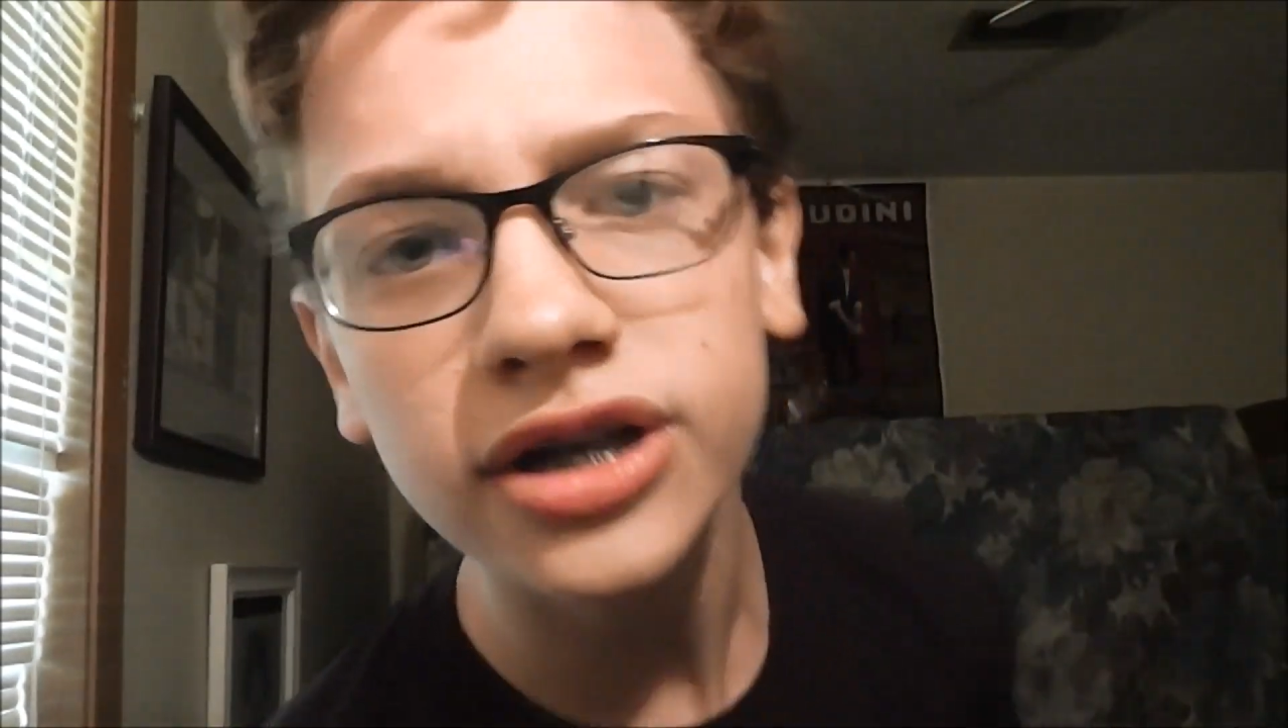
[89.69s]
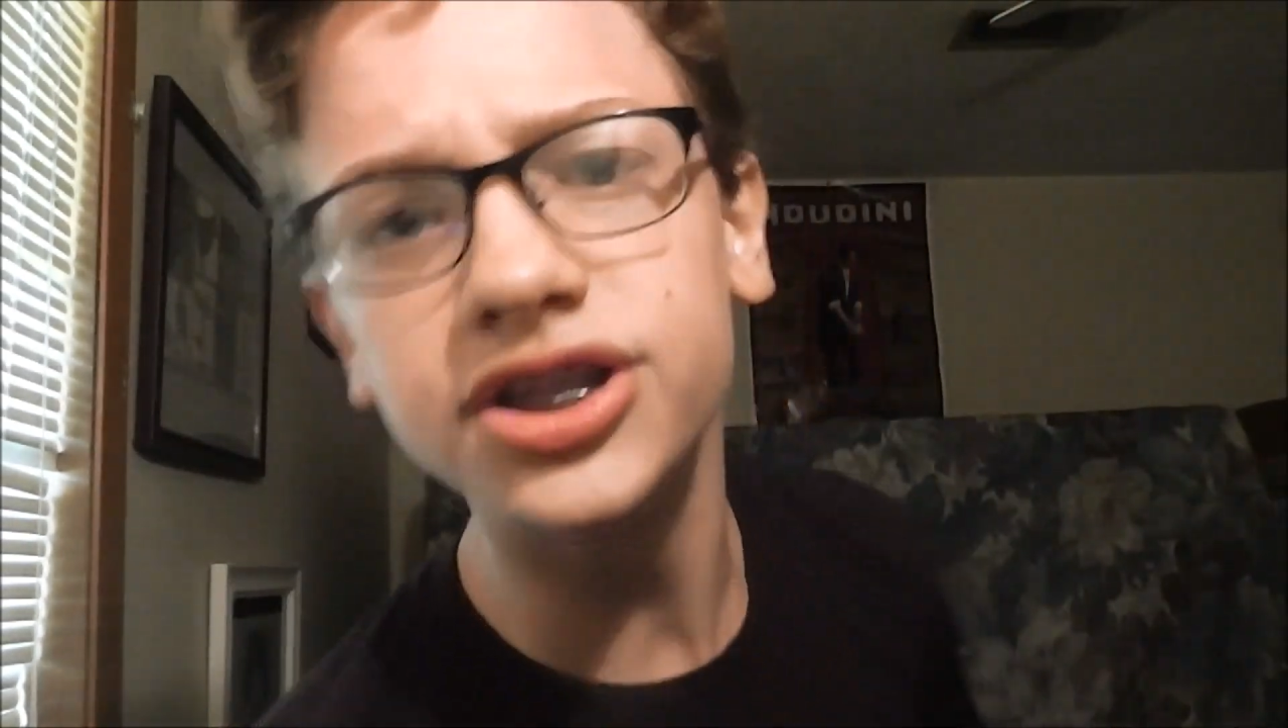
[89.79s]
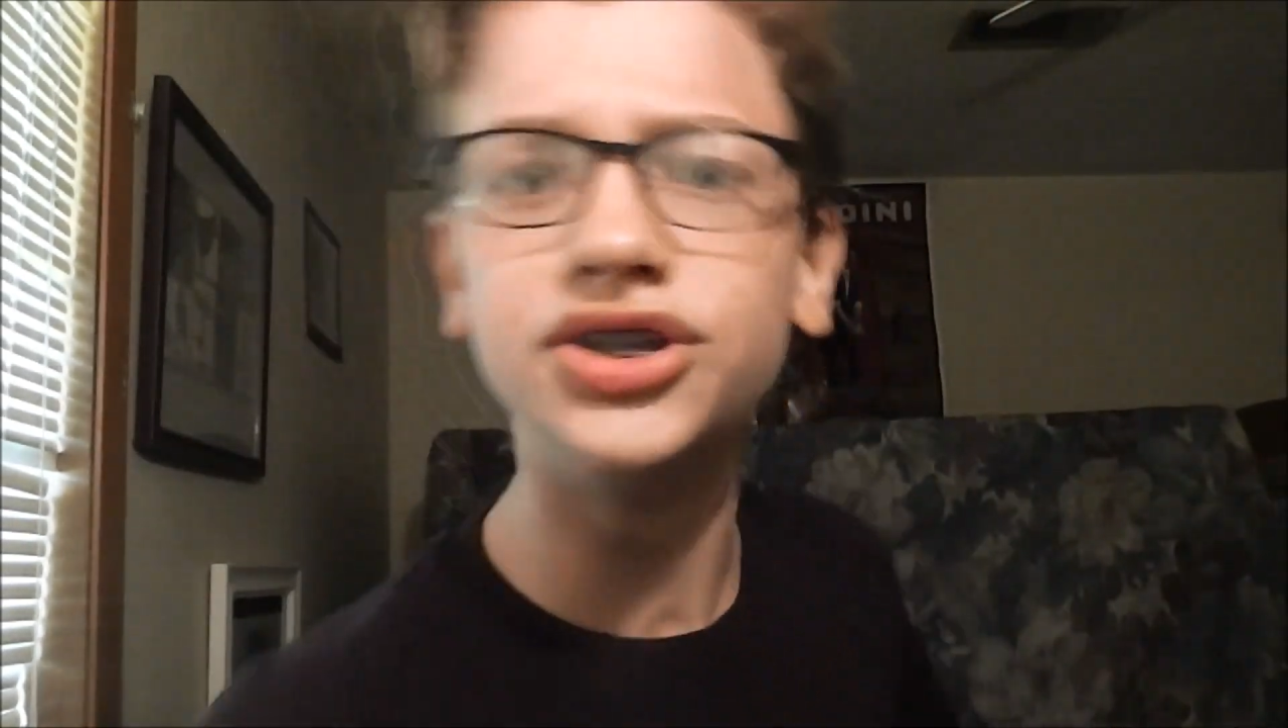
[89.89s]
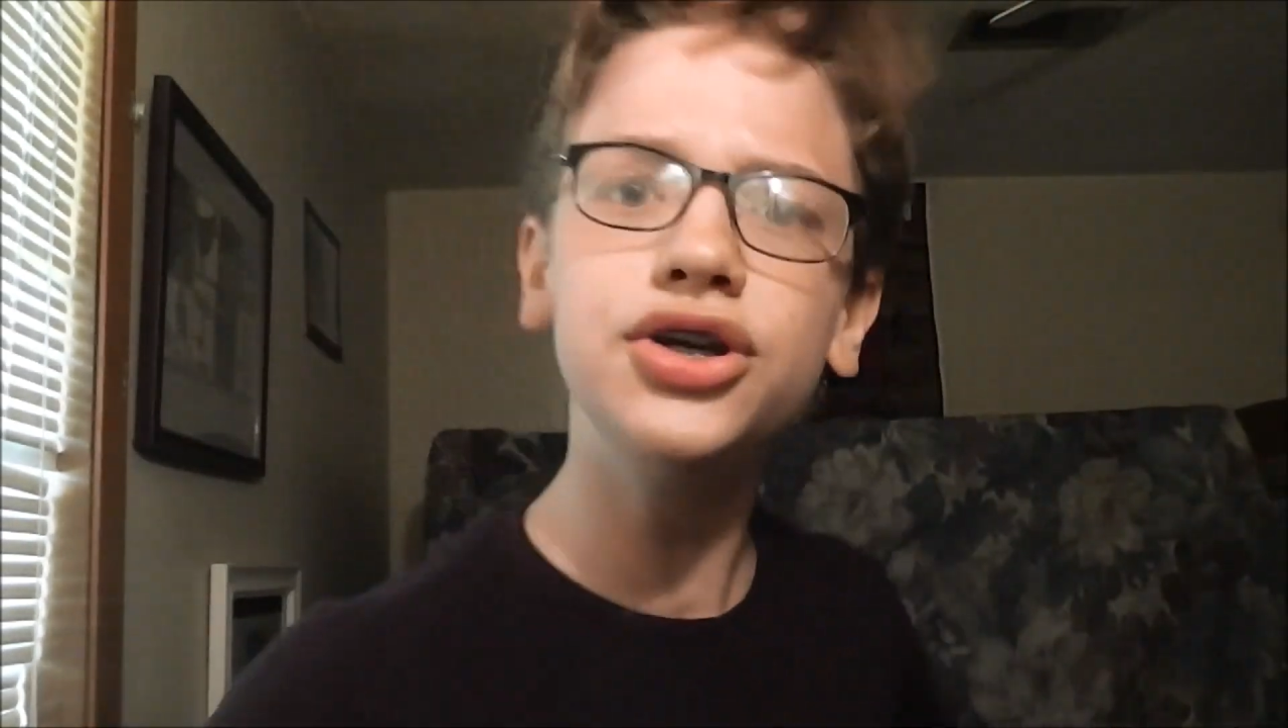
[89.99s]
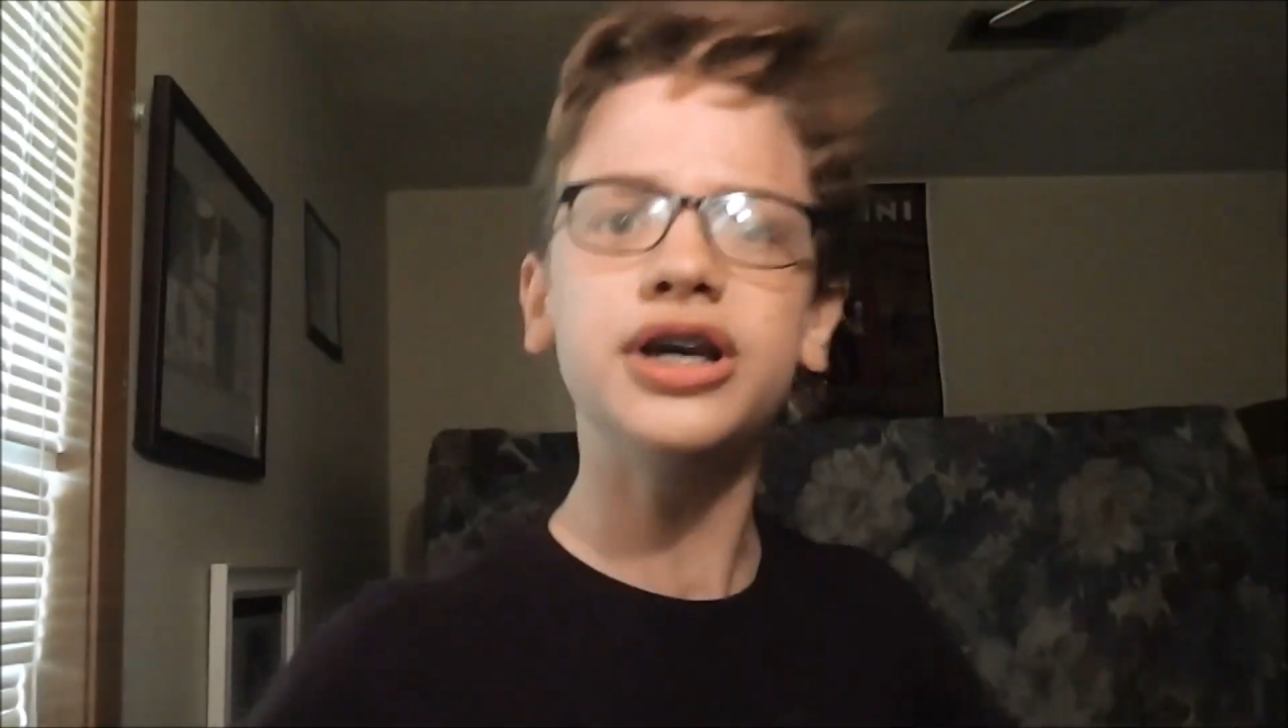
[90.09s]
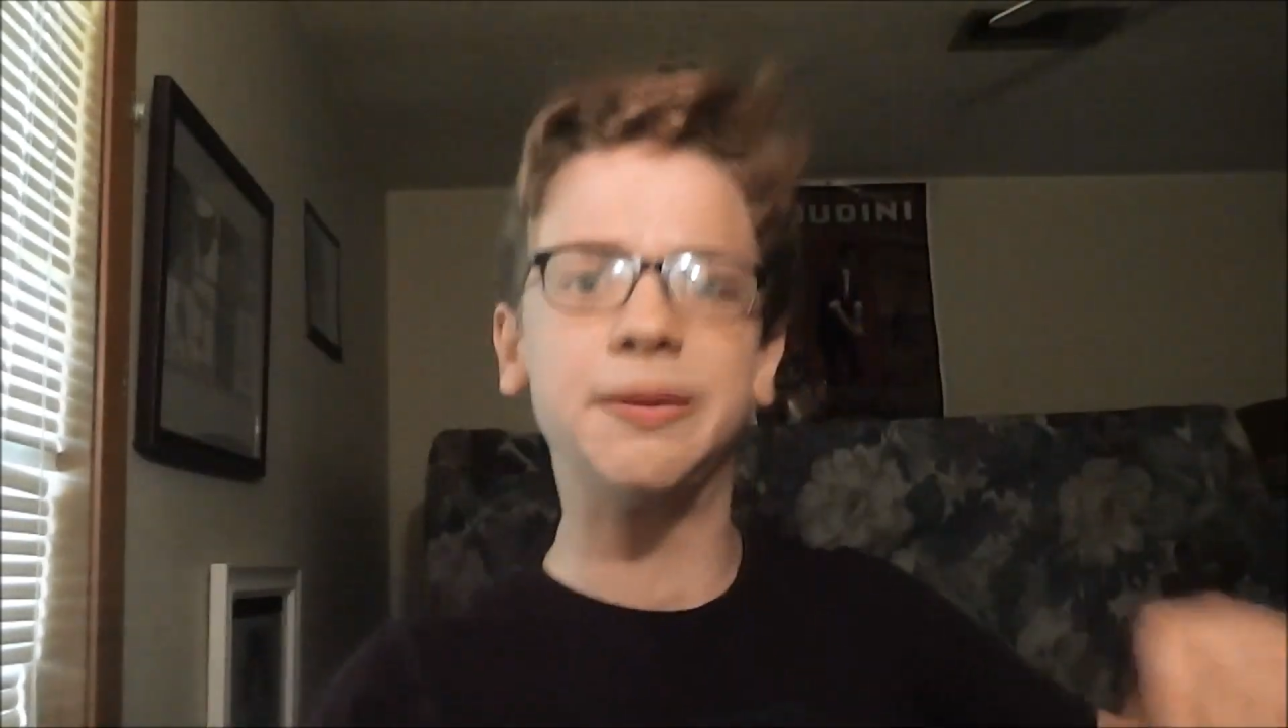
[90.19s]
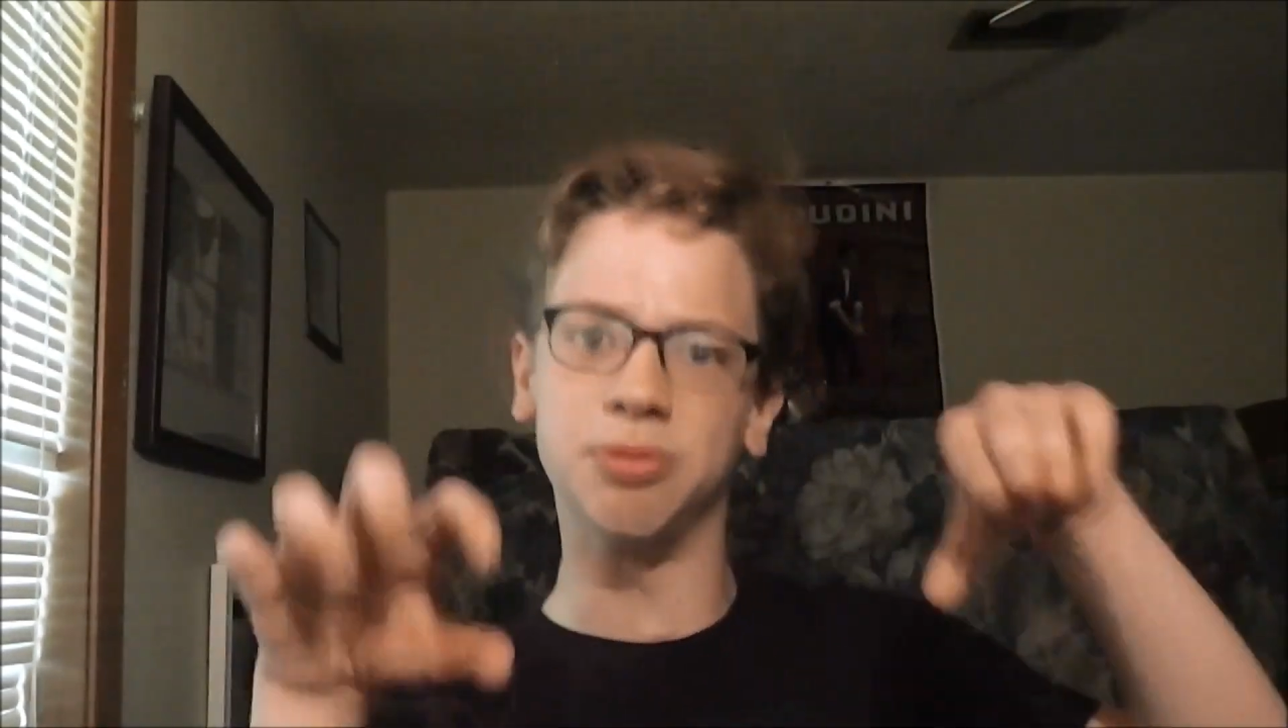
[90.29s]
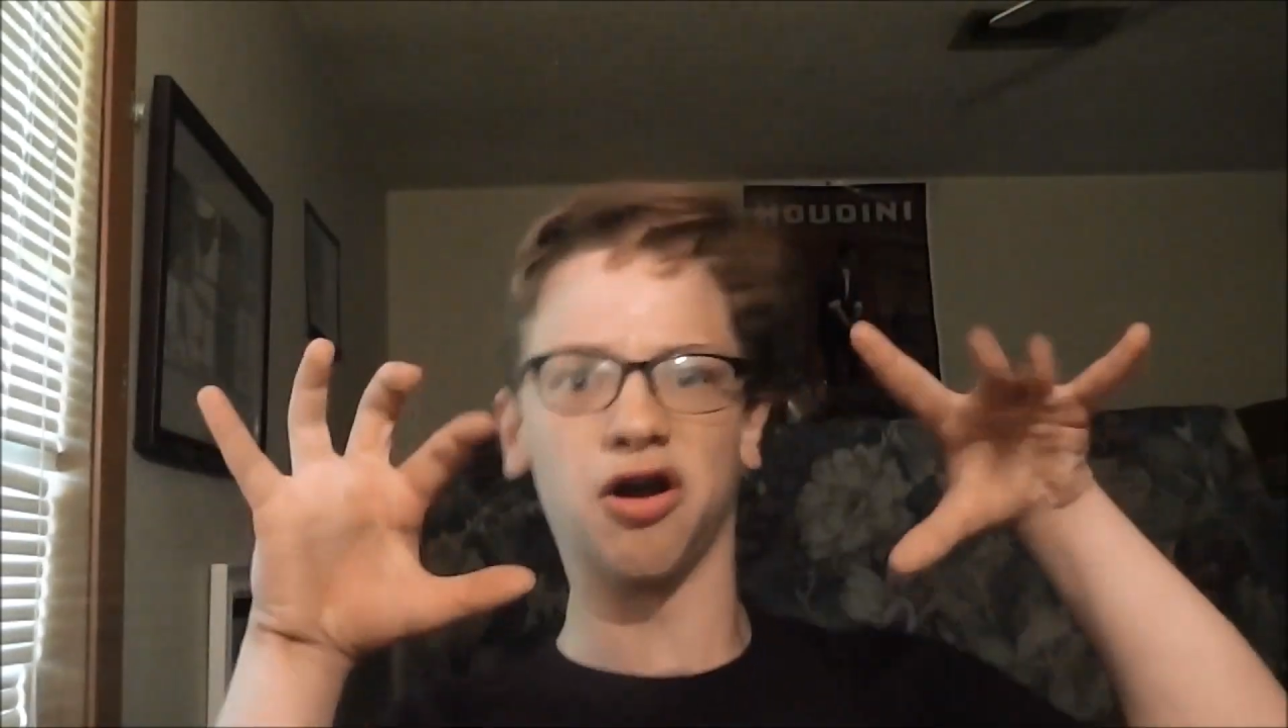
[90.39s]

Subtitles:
So you keep